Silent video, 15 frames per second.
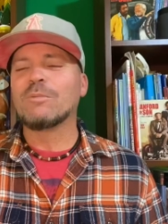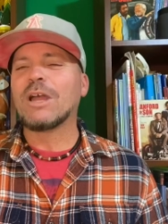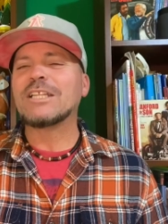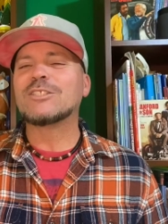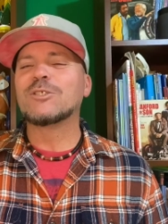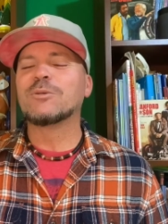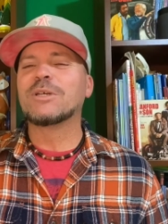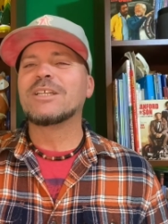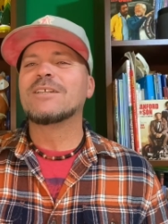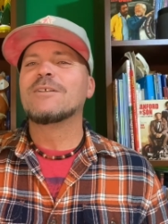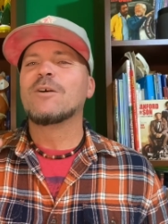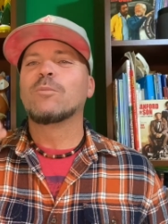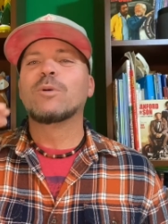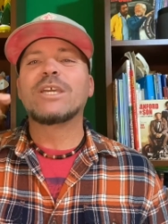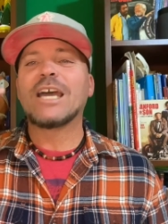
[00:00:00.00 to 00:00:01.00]
right to it.
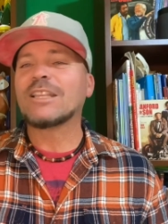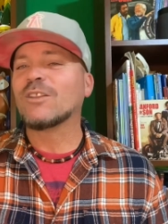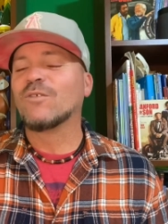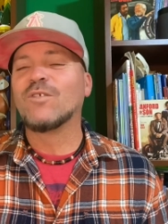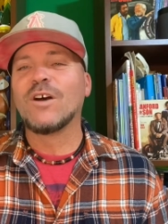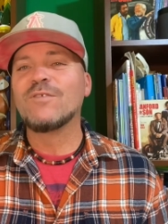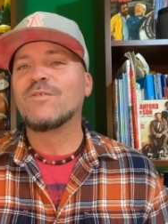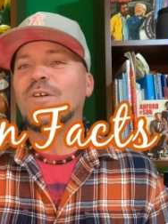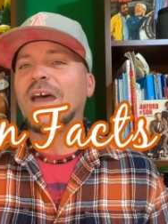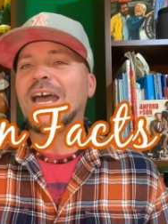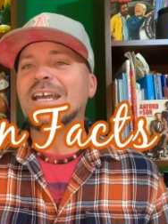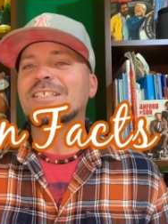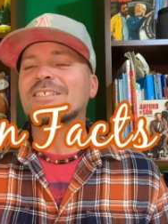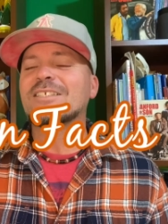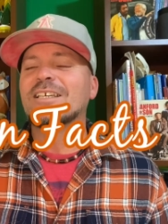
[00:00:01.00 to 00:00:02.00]
We got the fun
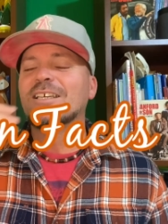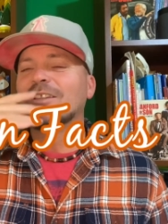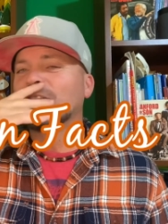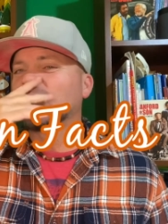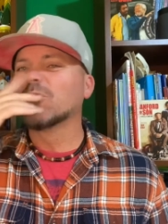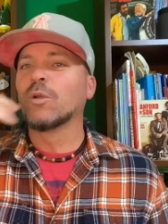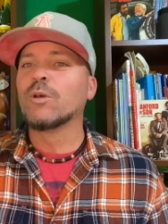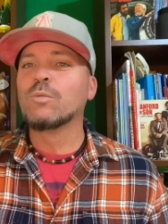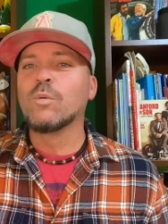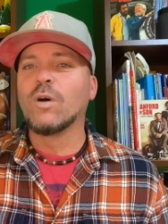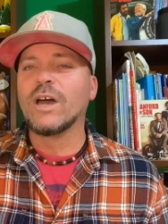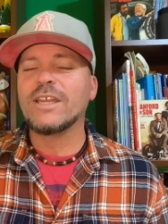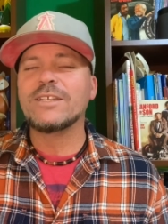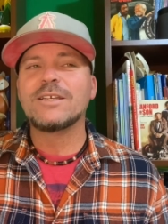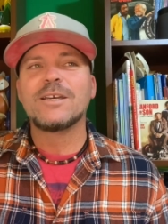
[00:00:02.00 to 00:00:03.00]
facts. There's only
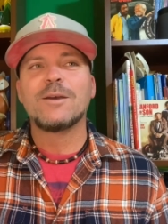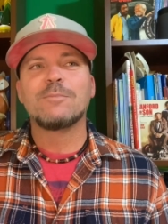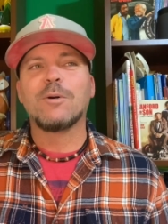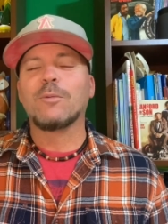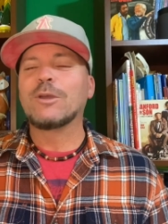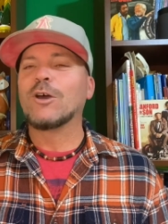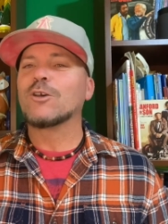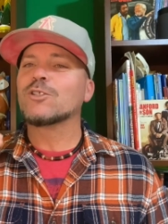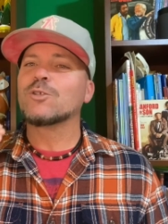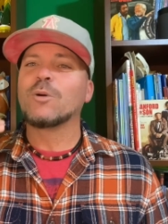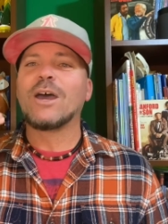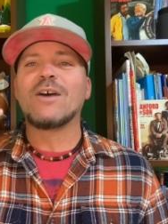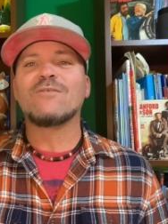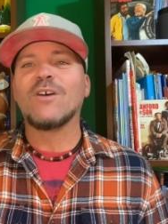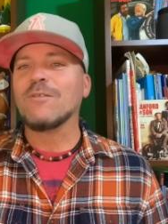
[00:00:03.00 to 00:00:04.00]
one, but we also
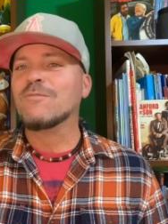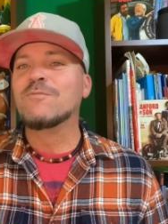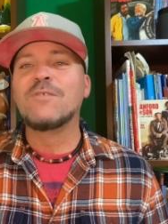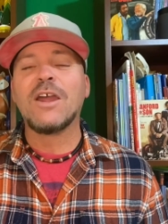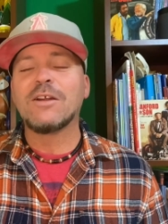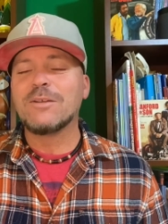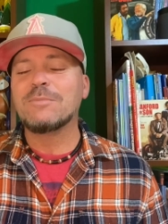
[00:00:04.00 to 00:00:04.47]
have very